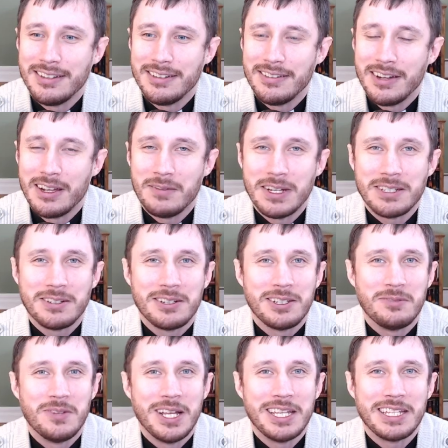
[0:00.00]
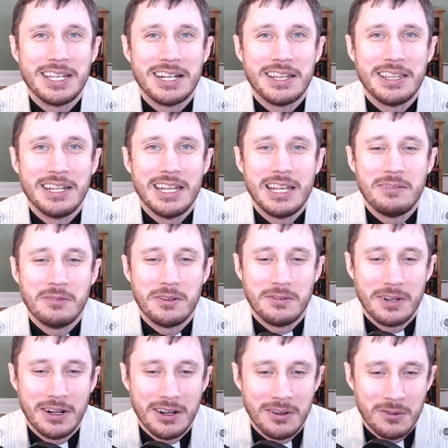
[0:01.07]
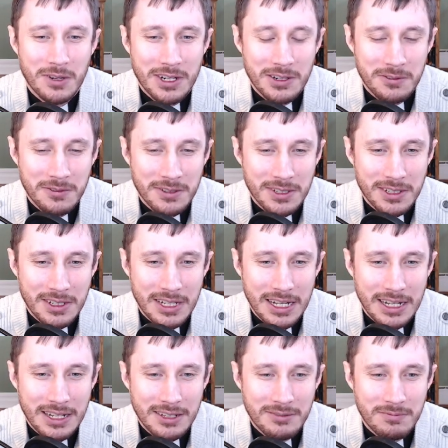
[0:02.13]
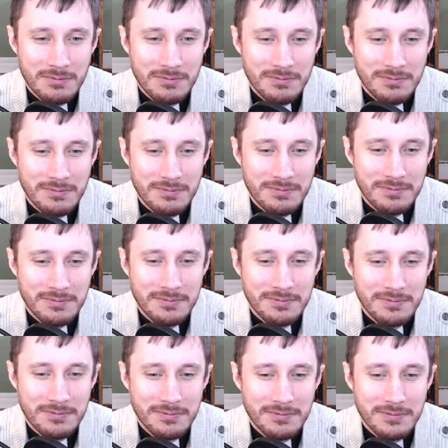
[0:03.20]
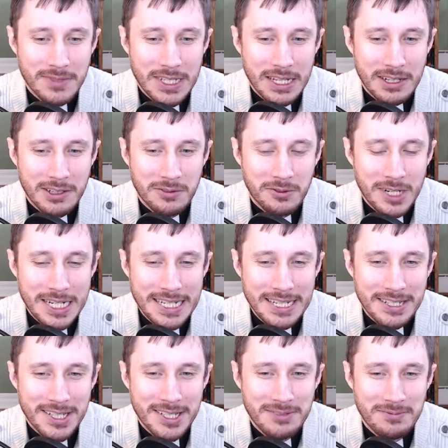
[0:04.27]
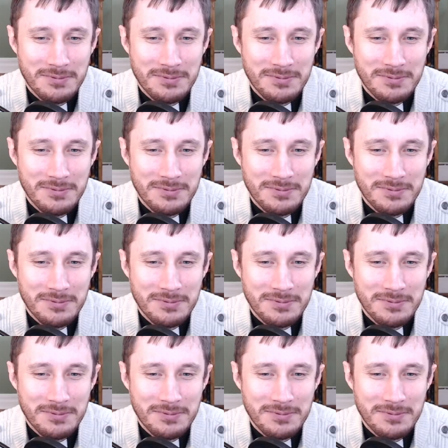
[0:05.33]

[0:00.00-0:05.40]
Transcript: Why am I totally blanking on the name of our wonderful cycle of readings?